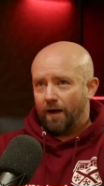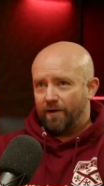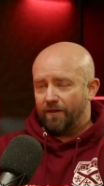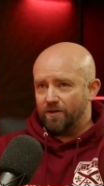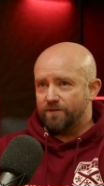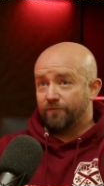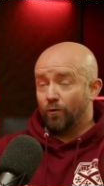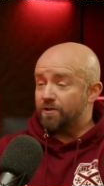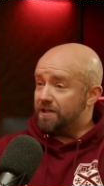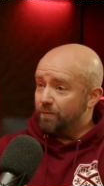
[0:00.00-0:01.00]
I mean, there's
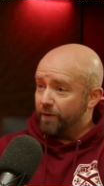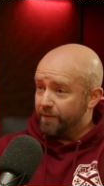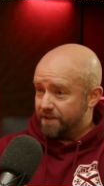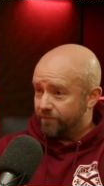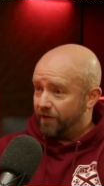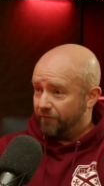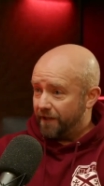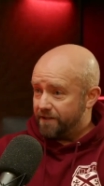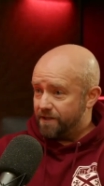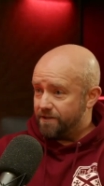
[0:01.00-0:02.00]
14 primitive
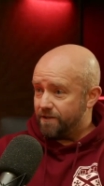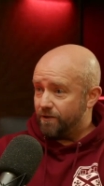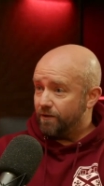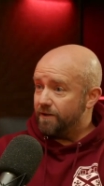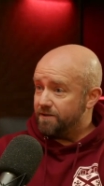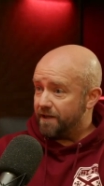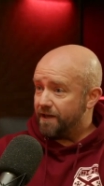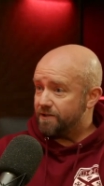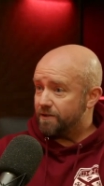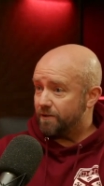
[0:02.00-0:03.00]
reflexes that you can
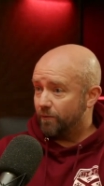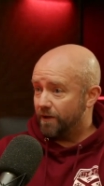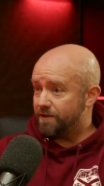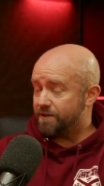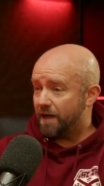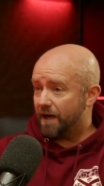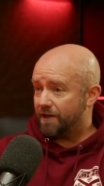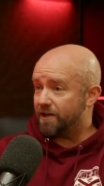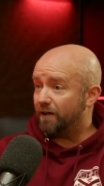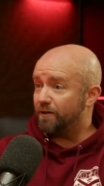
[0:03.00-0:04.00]
test once a,
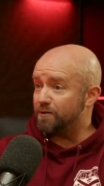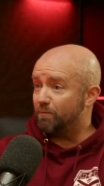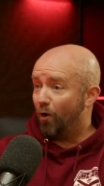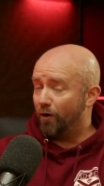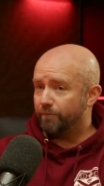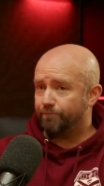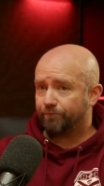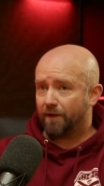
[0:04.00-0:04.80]
a child is born.